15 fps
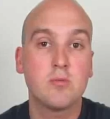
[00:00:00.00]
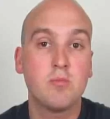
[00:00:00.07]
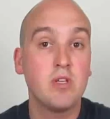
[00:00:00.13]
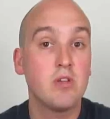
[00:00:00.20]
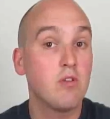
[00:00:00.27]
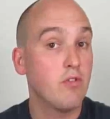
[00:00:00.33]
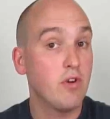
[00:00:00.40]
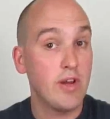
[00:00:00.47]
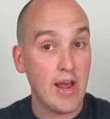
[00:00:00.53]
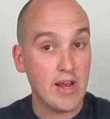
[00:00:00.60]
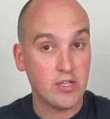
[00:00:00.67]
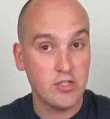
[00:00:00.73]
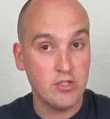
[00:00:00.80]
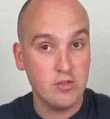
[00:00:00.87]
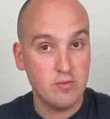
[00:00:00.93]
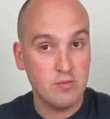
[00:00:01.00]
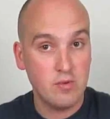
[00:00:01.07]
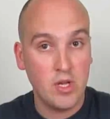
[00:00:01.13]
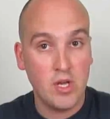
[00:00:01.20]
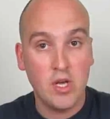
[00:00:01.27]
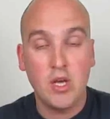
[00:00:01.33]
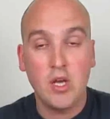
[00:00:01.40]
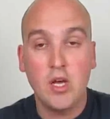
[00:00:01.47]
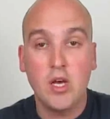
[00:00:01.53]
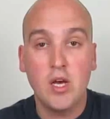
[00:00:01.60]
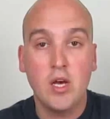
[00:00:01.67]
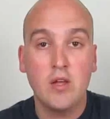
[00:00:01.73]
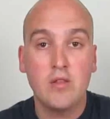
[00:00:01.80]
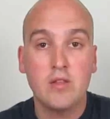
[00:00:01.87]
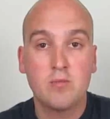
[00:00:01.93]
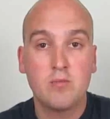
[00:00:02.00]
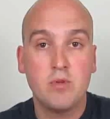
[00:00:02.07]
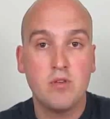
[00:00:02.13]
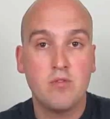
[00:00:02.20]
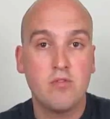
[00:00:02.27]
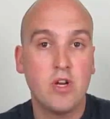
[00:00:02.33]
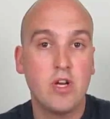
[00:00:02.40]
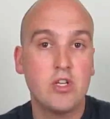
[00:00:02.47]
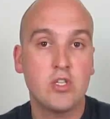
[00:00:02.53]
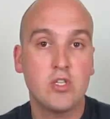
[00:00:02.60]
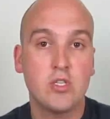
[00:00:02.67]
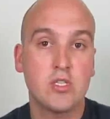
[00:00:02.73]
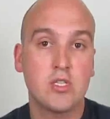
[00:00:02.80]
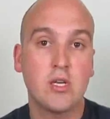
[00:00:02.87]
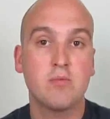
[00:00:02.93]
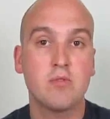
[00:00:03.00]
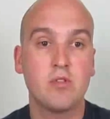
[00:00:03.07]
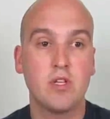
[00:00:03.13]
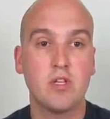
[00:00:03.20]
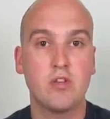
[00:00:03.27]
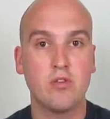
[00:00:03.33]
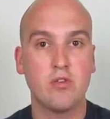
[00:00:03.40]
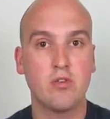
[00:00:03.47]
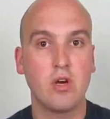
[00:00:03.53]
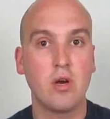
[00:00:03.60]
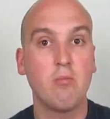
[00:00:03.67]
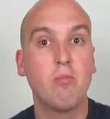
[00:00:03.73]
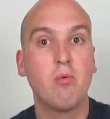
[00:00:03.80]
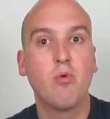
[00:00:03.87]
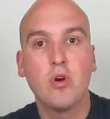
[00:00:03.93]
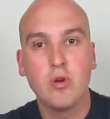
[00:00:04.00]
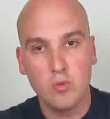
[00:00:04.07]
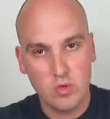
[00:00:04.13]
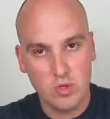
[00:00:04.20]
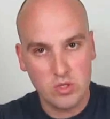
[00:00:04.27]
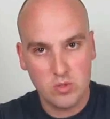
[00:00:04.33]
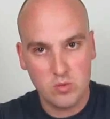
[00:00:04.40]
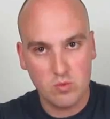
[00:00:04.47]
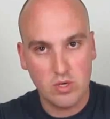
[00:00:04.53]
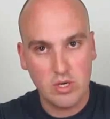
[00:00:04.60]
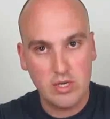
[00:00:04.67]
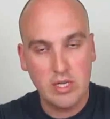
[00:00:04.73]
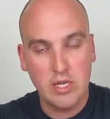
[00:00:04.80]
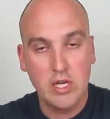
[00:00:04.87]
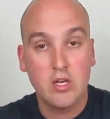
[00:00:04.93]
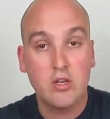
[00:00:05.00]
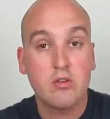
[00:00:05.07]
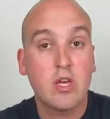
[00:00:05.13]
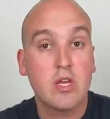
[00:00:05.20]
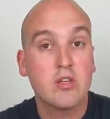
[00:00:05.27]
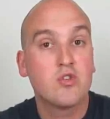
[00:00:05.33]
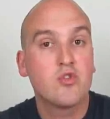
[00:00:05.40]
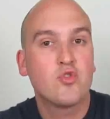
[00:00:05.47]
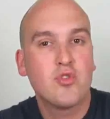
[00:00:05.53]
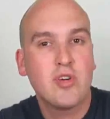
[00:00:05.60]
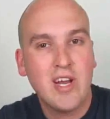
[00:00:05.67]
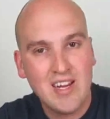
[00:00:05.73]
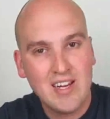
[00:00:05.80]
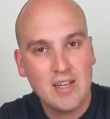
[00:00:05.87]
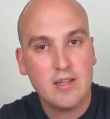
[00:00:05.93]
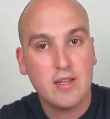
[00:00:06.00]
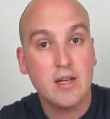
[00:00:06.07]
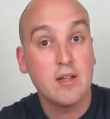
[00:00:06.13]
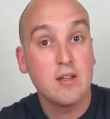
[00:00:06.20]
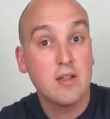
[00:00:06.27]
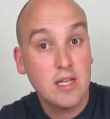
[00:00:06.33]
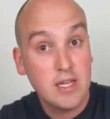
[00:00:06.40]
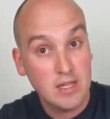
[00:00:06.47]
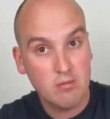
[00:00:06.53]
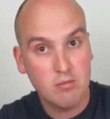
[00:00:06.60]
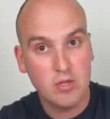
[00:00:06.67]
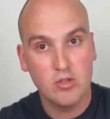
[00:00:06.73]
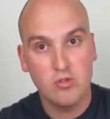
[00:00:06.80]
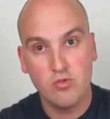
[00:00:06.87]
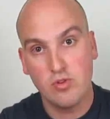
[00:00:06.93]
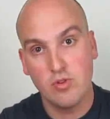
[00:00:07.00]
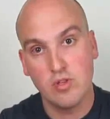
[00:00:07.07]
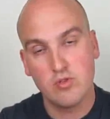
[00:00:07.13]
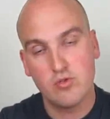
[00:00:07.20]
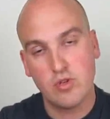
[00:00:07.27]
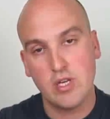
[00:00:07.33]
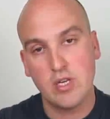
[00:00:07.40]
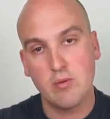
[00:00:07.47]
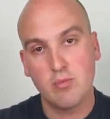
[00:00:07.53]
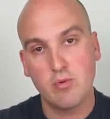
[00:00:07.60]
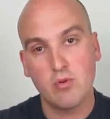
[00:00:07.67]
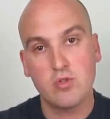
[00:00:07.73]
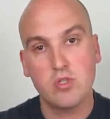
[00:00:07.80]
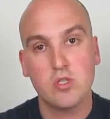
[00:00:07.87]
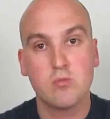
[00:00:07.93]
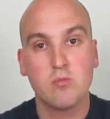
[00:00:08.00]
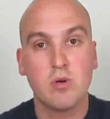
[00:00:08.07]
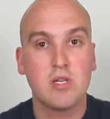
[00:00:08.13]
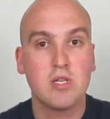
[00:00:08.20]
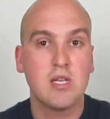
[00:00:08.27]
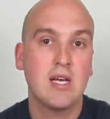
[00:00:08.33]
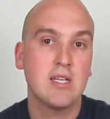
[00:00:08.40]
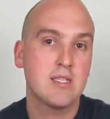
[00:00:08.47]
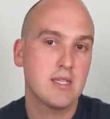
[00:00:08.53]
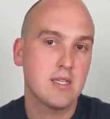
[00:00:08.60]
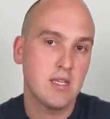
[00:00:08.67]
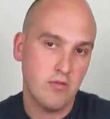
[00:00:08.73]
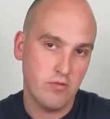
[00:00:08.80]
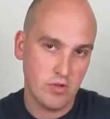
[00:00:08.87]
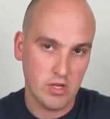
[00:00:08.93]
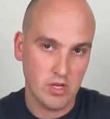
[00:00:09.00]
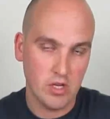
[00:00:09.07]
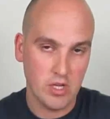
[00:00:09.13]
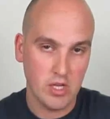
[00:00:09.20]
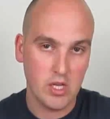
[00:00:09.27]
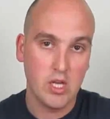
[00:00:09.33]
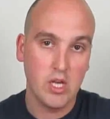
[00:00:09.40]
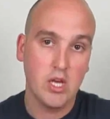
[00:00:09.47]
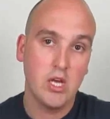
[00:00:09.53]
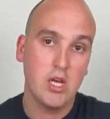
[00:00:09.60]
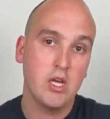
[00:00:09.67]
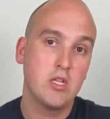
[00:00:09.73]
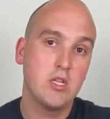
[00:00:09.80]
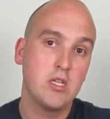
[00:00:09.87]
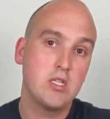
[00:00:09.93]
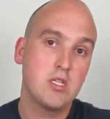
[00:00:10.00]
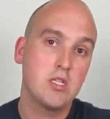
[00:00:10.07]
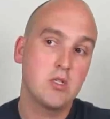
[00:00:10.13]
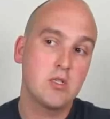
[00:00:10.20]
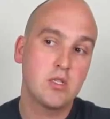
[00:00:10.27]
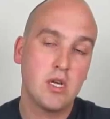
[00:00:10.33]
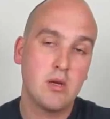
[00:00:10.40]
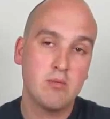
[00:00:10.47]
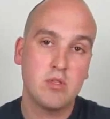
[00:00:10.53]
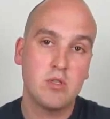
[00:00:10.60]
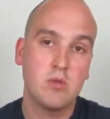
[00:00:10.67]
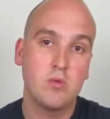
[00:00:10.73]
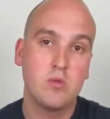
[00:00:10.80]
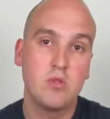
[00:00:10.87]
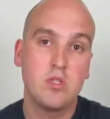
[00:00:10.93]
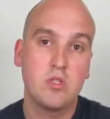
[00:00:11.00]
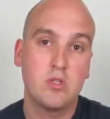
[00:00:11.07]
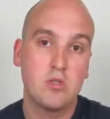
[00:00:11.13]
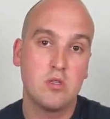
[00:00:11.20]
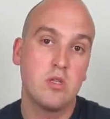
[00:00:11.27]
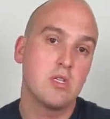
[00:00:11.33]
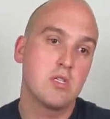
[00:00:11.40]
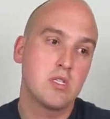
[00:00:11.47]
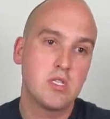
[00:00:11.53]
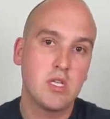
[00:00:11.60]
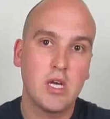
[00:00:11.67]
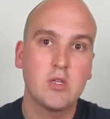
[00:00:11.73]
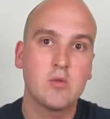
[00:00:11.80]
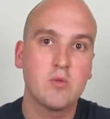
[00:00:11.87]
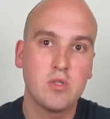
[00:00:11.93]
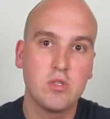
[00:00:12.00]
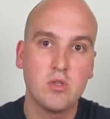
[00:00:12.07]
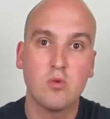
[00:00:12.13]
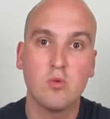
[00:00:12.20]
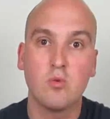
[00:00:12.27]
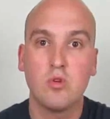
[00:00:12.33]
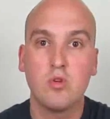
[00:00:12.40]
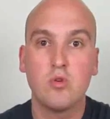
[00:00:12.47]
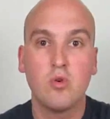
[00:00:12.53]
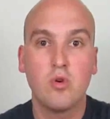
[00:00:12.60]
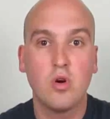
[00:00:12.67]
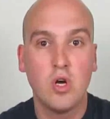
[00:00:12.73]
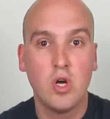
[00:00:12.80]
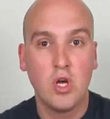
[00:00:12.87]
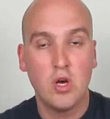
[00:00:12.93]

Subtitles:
speed of reaction, and the speed of reaction is something that you are born with, right? You can train it a little bit during the training process, but not significantly. This is something that stays with you. You